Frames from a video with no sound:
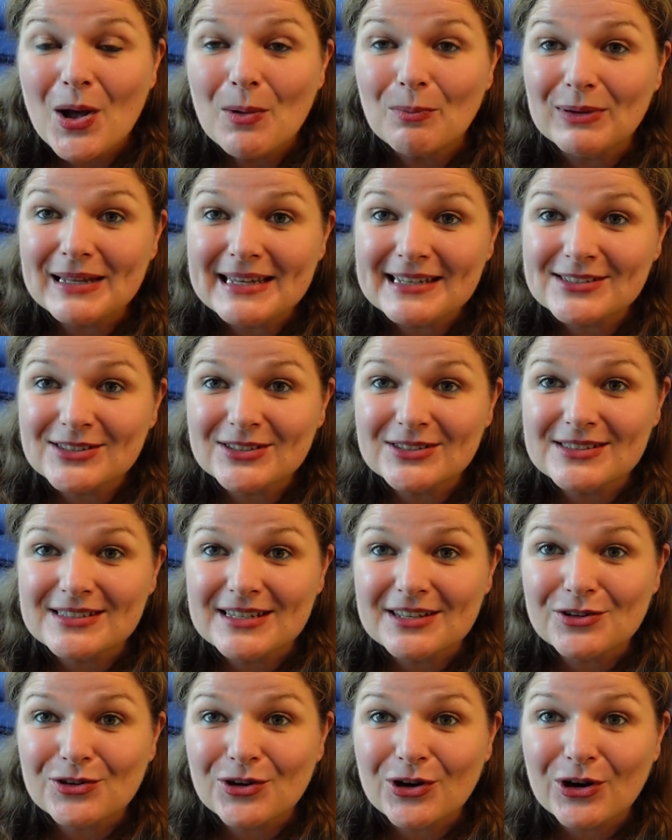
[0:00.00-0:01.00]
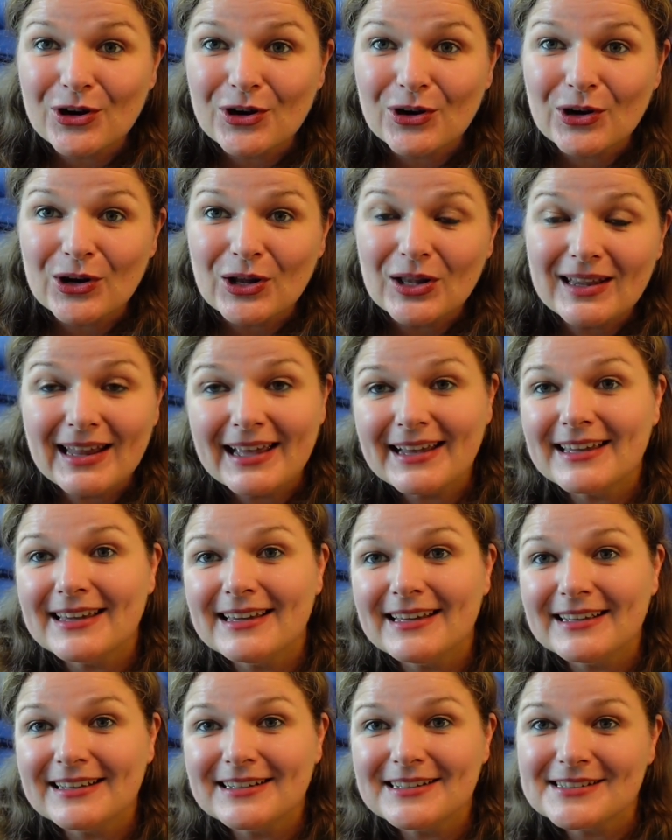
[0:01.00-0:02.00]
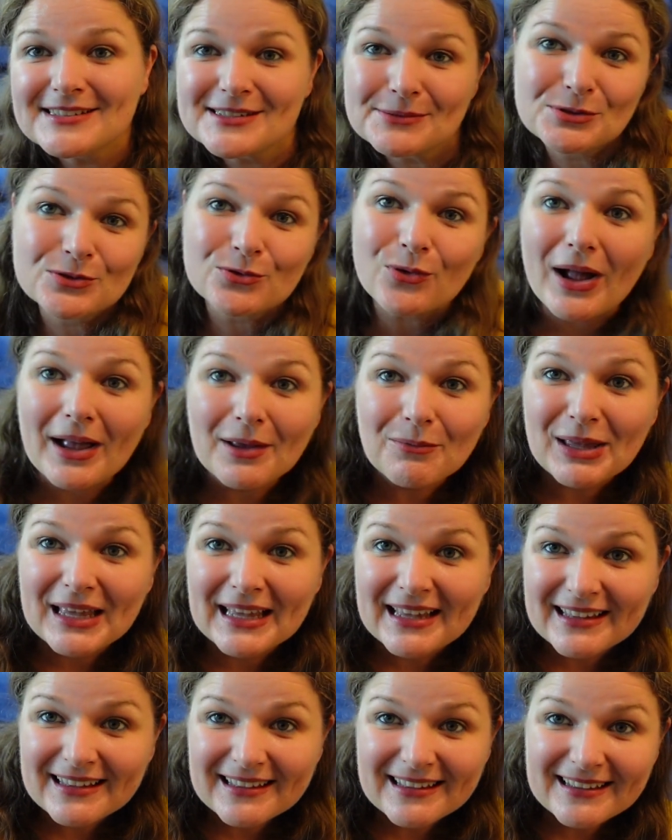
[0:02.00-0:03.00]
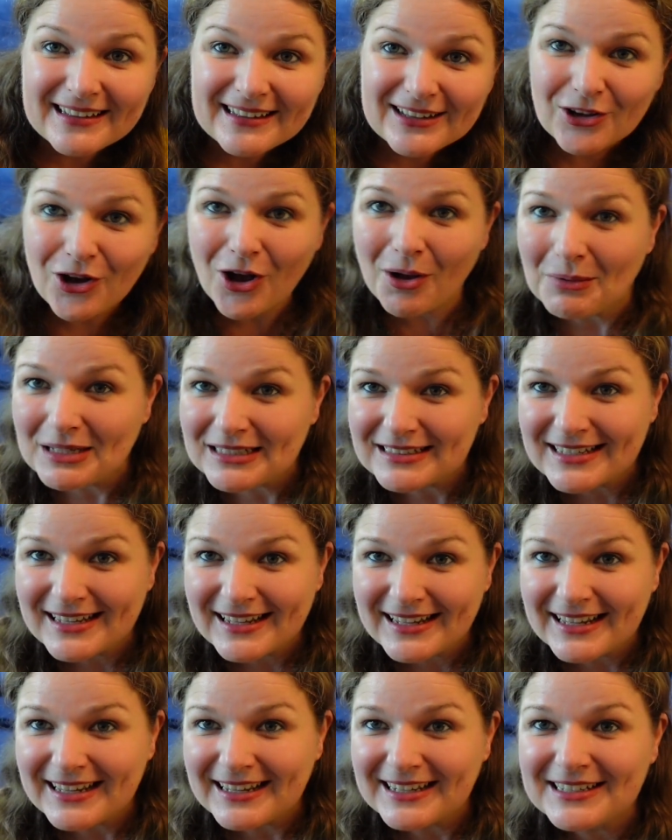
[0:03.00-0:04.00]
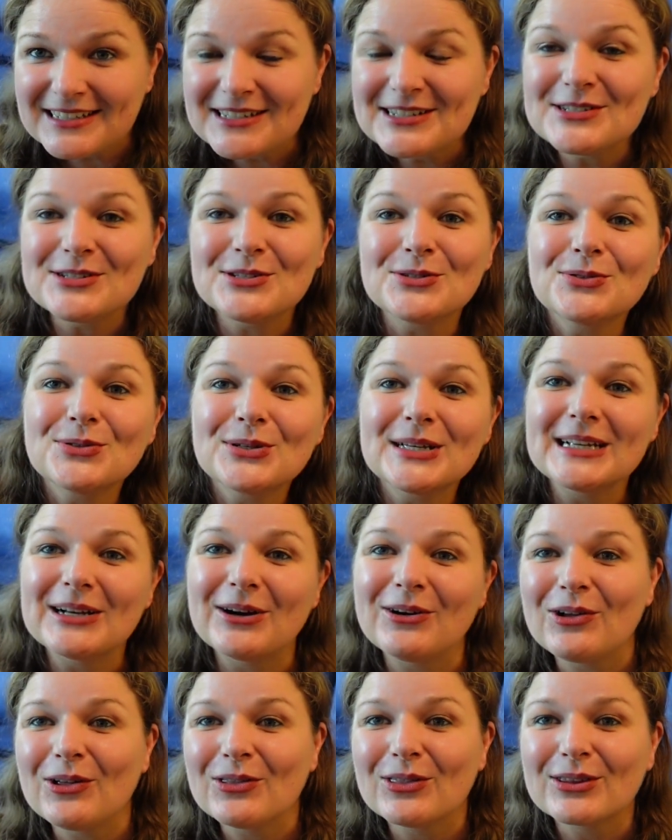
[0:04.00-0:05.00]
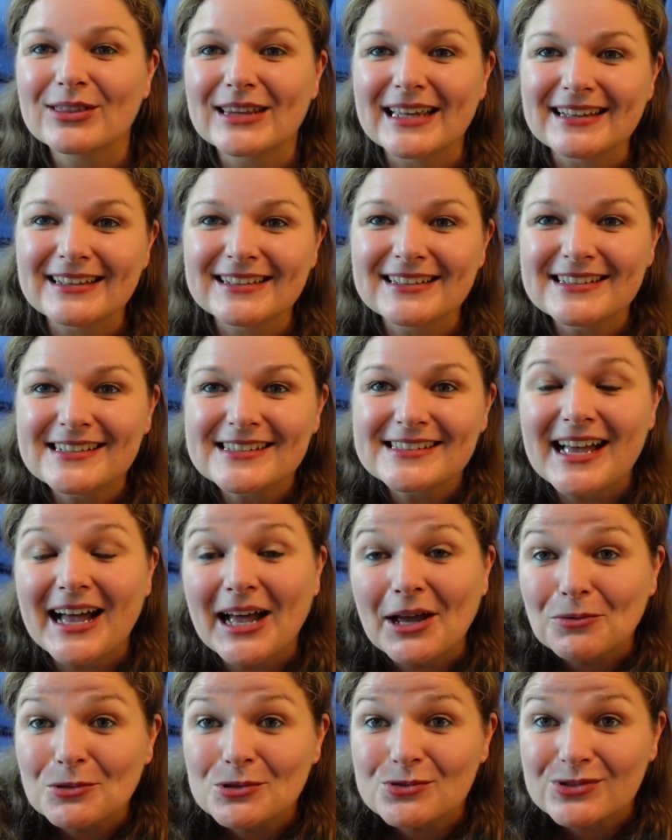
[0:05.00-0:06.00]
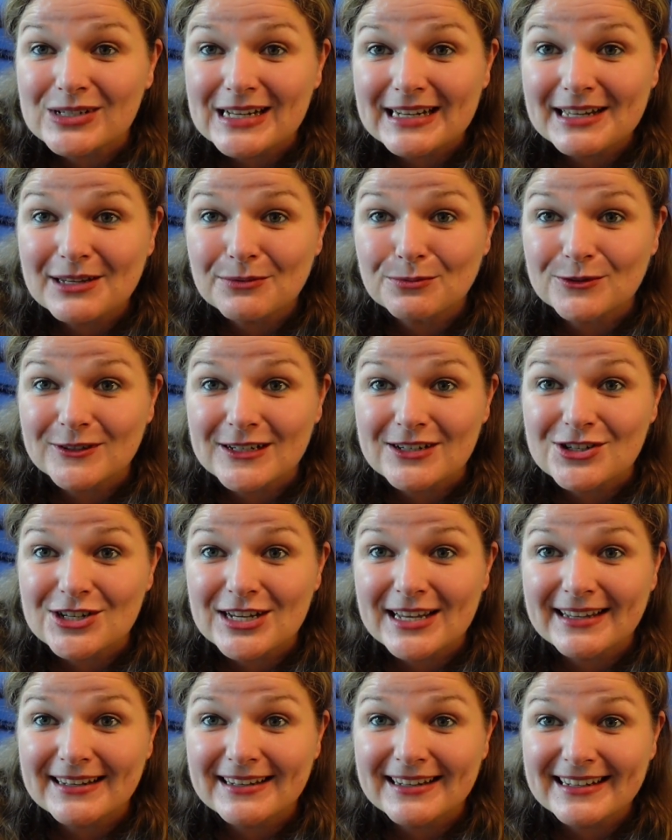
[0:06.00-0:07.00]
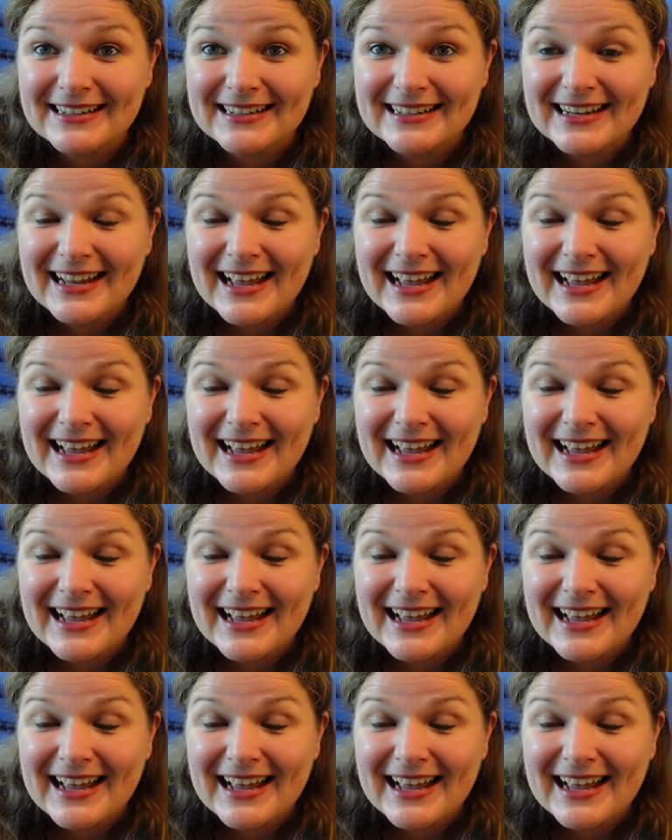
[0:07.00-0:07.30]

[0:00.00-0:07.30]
please consider liking, subscribing, commenting, doing all the things. I would really appreciate it.